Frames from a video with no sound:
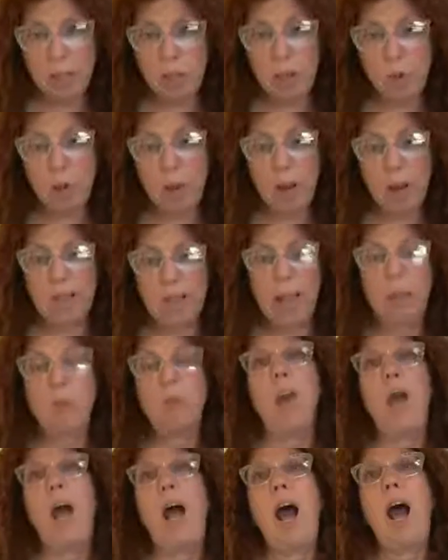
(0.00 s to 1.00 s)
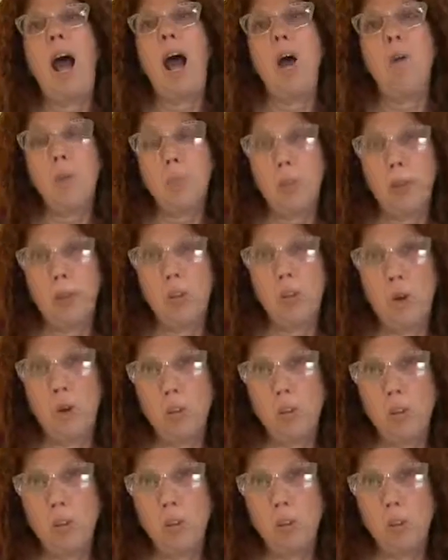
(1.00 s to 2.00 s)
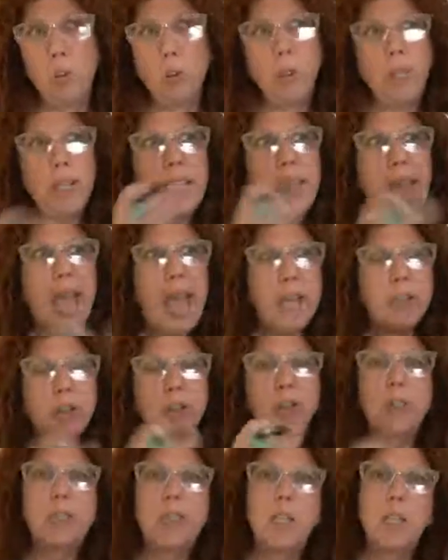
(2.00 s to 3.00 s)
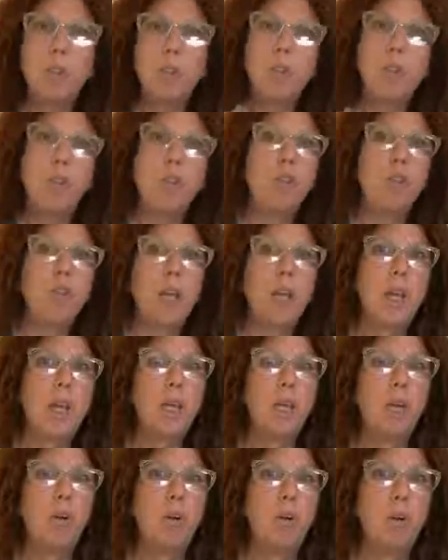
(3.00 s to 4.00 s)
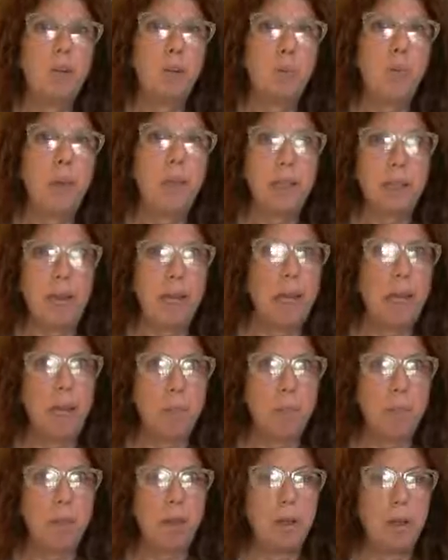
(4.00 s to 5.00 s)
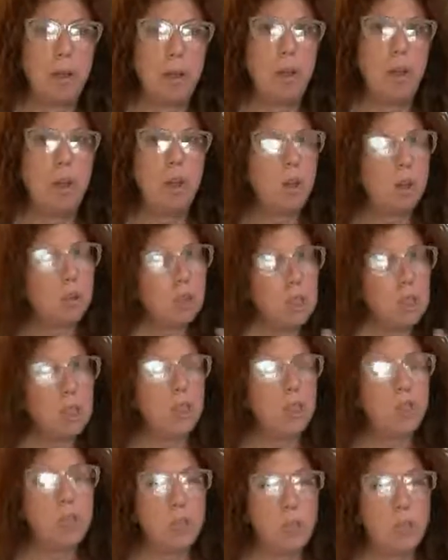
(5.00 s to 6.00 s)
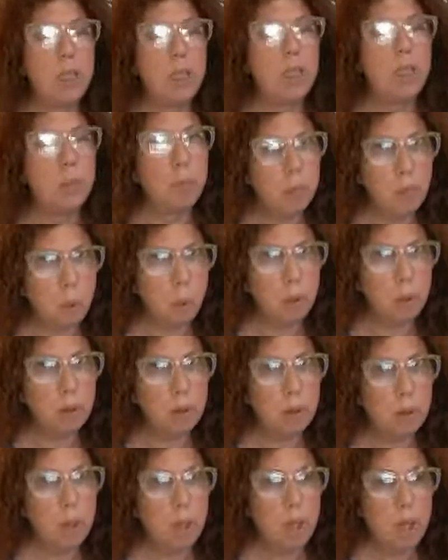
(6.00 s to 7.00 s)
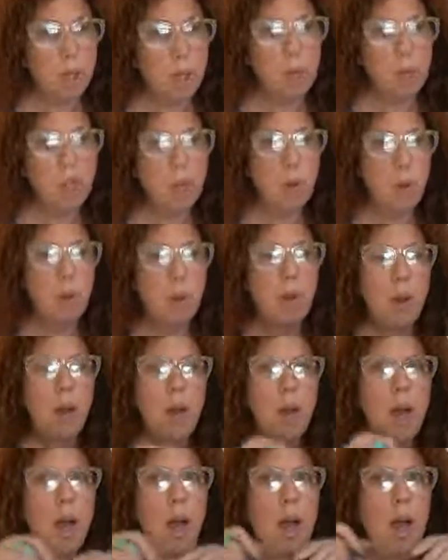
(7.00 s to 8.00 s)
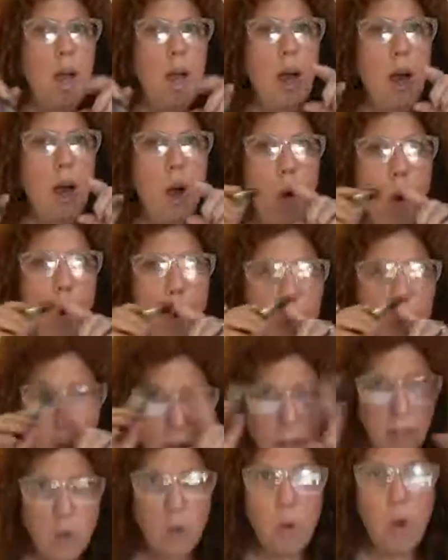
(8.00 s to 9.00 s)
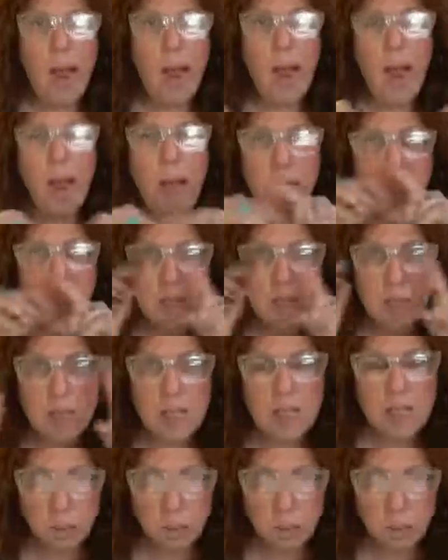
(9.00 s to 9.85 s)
write down, well, how am I going to do it? What are the actions that you need to take in order to make that happen? Now, this is really important. So when you have this